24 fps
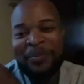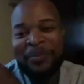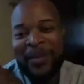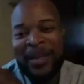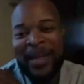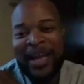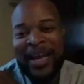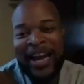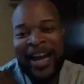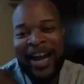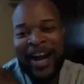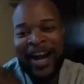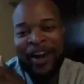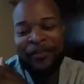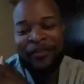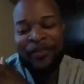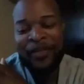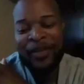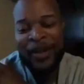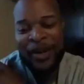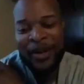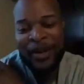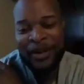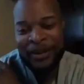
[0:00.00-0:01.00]
kind of off
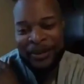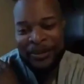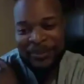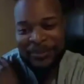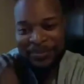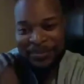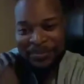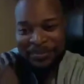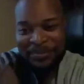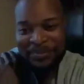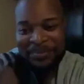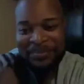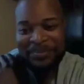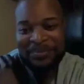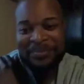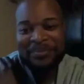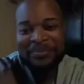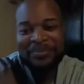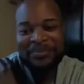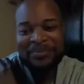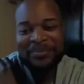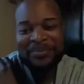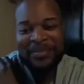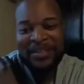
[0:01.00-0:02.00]
and on,
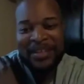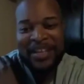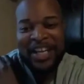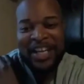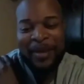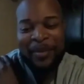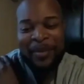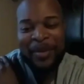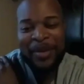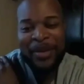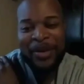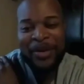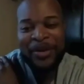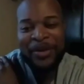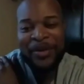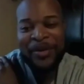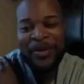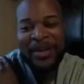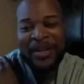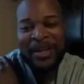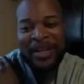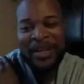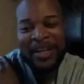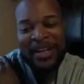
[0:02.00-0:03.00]
keeping it
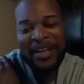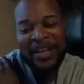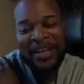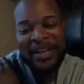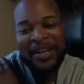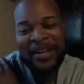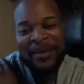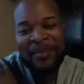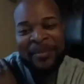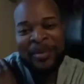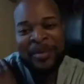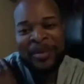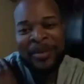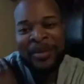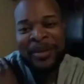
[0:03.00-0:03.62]
going, getting up and,